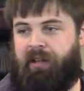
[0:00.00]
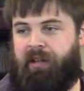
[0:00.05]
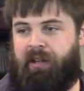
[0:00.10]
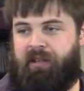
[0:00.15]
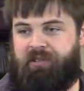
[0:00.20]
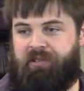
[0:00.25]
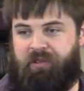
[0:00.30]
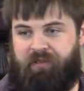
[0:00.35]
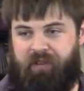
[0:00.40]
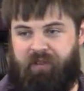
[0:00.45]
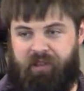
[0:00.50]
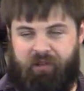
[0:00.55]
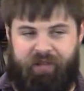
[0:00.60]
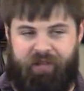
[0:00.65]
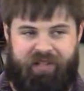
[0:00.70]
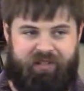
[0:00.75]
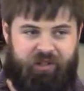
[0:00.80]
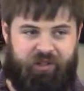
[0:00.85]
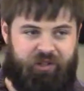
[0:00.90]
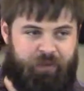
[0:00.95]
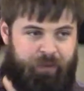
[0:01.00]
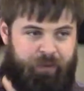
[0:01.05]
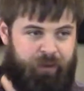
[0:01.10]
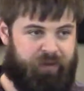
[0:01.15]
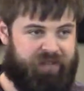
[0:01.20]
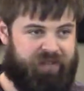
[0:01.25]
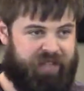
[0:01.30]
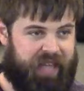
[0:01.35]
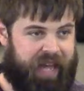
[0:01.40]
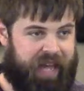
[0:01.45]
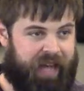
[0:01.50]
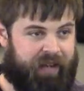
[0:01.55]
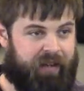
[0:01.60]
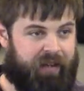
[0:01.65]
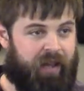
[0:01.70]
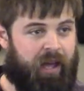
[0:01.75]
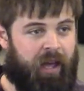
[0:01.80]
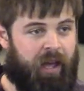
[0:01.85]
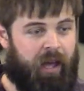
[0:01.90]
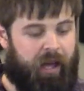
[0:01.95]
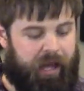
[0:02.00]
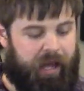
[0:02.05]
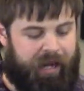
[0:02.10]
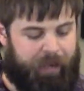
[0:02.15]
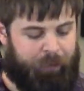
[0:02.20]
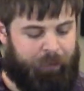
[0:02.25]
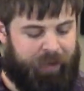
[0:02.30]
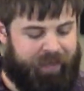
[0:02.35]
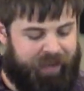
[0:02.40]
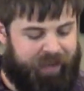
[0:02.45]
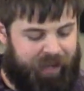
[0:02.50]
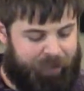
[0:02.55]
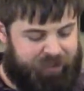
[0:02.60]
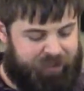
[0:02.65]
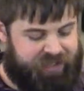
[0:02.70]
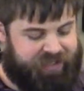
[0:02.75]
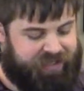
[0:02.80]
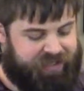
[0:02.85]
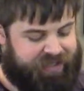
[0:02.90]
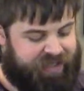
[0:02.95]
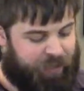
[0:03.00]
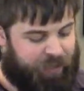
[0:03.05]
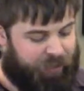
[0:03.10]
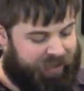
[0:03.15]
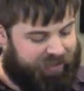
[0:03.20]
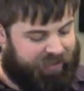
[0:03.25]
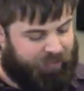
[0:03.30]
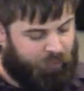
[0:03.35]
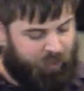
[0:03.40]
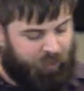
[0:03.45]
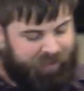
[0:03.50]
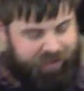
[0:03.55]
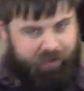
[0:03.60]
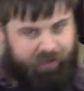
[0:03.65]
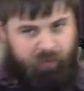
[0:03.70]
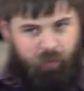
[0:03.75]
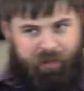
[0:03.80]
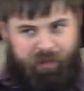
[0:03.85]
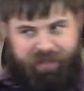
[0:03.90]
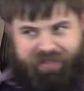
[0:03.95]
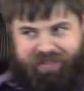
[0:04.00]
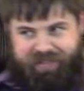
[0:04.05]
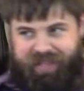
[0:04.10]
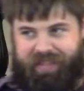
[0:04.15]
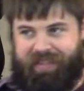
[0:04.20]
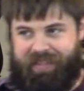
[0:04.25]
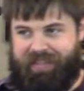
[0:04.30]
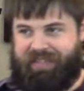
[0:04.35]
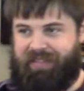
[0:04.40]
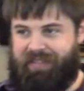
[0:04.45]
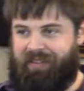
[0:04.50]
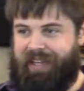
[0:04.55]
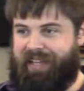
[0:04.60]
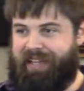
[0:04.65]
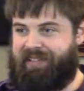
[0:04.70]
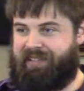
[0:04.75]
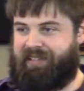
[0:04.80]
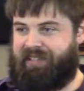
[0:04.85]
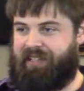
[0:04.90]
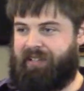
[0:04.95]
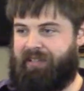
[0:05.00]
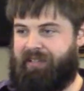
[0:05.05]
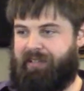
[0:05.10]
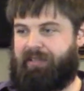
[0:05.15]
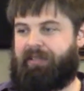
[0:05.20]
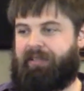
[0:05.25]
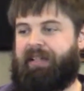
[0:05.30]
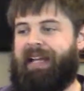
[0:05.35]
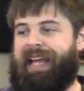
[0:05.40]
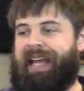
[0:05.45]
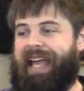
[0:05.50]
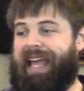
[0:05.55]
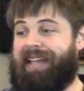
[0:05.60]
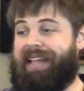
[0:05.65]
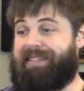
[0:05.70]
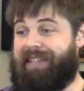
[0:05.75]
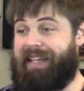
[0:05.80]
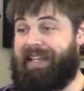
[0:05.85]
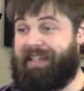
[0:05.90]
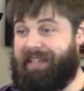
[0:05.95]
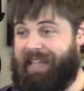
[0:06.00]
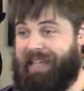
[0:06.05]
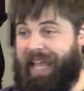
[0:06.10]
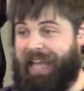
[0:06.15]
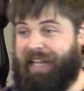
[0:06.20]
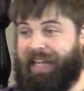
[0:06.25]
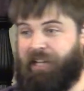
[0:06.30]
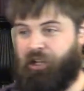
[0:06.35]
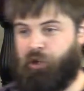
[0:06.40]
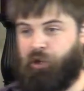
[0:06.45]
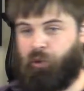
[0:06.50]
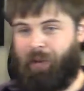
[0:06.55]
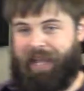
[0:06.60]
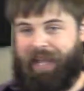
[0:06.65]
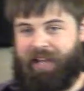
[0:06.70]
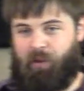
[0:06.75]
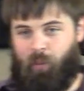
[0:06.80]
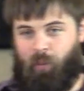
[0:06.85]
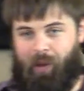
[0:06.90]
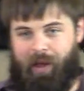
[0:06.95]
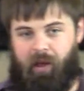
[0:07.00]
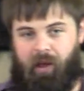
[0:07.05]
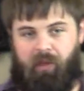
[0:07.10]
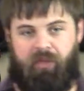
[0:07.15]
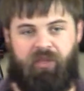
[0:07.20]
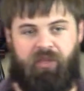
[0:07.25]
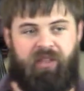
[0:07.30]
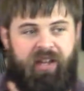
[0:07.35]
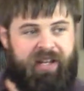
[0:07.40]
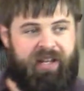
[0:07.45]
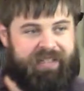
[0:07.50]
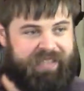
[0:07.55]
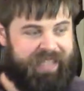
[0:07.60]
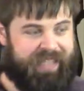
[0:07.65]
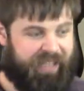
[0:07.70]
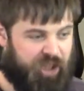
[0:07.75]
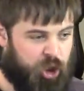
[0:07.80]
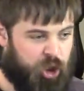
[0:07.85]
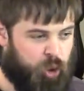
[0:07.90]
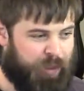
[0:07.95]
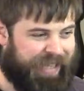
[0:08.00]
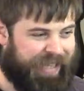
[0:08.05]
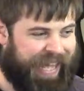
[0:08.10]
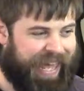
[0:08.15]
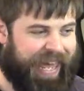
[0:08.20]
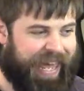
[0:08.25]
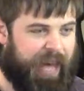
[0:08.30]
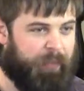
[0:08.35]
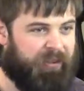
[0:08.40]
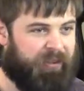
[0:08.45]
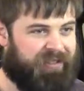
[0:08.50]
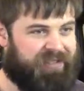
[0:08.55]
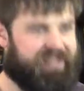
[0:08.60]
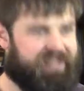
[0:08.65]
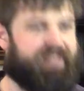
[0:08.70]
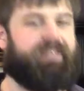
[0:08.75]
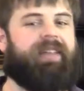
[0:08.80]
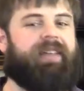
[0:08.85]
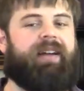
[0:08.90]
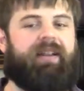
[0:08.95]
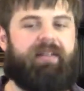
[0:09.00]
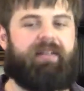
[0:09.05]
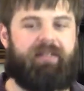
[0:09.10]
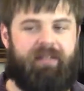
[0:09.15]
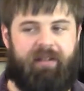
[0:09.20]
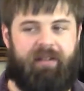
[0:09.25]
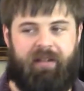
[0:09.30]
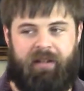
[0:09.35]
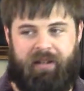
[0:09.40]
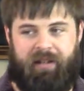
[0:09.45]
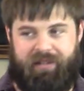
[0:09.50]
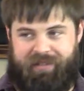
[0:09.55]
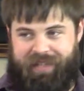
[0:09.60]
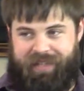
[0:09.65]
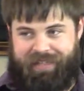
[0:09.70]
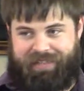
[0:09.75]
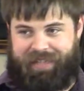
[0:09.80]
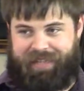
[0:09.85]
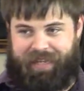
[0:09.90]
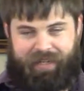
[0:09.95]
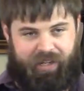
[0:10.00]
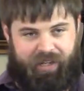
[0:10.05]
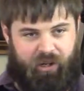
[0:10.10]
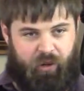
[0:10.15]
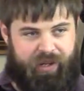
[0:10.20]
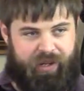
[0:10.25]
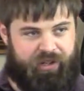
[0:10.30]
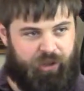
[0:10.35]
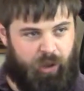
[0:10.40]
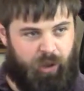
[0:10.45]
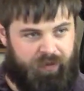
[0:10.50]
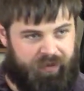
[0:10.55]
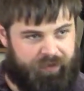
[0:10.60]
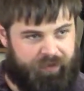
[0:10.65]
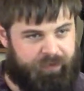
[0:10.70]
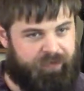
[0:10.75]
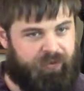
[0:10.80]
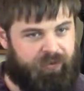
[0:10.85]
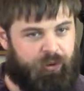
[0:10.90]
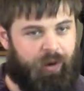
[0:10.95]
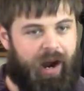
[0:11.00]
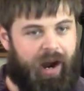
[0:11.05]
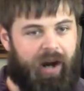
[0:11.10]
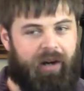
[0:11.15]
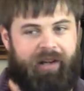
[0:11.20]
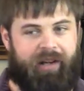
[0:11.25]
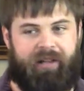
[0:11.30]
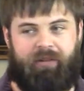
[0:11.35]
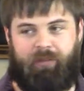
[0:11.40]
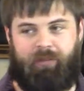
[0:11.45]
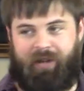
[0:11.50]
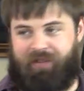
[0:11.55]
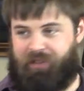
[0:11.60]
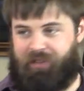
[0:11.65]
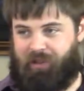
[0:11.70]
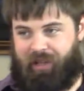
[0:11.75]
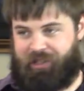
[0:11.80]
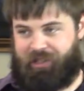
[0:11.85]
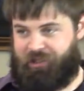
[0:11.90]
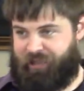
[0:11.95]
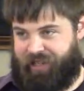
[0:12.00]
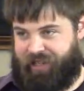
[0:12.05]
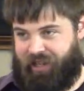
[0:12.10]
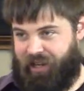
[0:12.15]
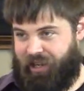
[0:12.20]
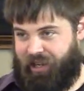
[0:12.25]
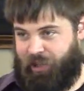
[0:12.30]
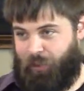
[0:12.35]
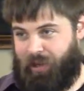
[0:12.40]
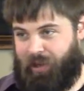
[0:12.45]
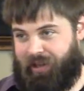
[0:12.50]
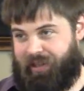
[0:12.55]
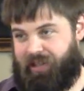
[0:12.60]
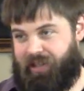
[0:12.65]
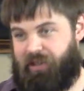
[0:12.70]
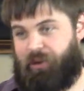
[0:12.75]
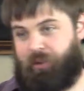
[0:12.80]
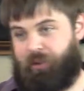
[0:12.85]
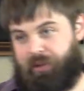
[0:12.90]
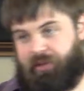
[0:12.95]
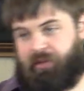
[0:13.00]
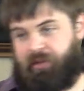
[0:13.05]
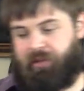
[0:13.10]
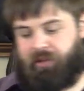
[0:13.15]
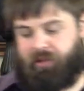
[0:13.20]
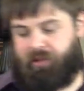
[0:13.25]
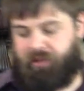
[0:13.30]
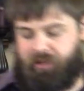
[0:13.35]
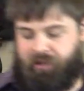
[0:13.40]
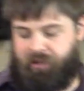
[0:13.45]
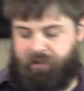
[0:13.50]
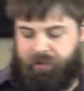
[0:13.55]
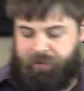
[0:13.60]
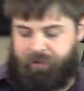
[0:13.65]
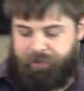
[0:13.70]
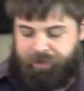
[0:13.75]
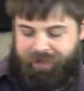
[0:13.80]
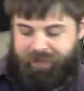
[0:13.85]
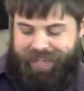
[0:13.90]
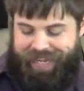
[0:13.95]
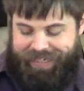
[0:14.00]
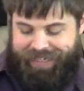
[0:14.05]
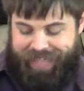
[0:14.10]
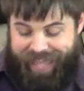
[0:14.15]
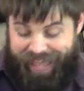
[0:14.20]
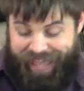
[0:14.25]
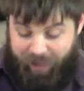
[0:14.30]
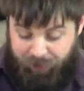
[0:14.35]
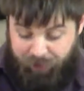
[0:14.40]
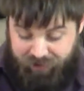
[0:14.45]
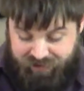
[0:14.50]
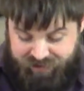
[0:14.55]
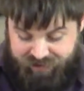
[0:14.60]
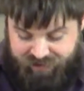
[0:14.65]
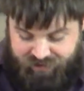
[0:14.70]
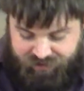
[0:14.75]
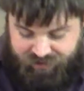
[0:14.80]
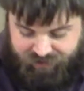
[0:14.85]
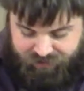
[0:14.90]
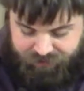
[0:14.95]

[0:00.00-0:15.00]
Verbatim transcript: So further research proves that, and I bring that up just to say when, it, when we see this list, it's indicating great wealth. To include camels in there is like saying, you know, he drove a Ferrari, whatever luxury car you want to include. He had camels.